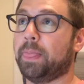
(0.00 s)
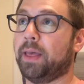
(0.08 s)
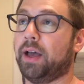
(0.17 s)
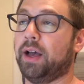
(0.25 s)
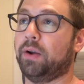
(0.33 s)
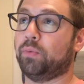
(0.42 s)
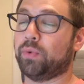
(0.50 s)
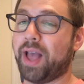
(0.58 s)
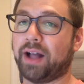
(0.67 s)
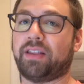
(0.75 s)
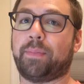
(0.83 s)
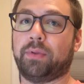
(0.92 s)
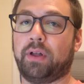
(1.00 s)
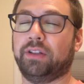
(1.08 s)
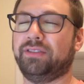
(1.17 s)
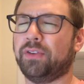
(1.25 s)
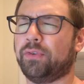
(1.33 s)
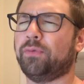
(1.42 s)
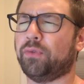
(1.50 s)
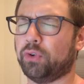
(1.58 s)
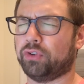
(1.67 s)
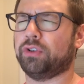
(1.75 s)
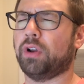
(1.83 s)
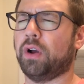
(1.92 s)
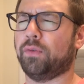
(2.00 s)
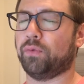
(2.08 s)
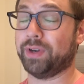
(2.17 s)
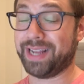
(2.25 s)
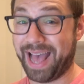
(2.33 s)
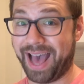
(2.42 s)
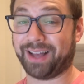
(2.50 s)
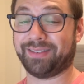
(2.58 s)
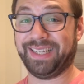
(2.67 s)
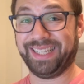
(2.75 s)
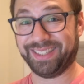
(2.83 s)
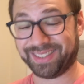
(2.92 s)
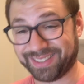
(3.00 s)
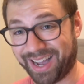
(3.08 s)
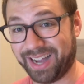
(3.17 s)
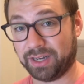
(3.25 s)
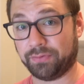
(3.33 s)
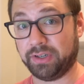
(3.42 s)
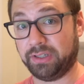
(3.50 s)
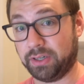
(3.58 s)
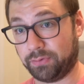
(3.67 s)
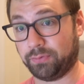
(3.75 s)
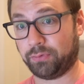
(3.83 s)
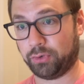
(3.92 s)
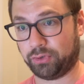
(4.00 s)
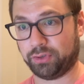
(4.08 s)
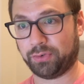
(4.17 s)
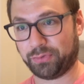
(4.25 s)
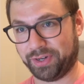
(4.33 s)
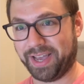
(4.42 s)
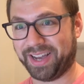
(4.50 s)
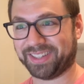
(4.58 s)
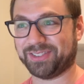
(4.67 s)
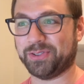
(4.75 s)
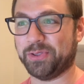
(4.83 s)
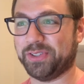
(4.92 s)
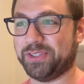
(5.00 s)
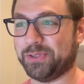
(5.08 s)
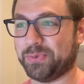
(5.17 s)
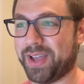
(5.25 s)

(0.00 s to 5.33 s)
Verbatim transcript: uh, React, a different version of React inside of a different version of React. So this is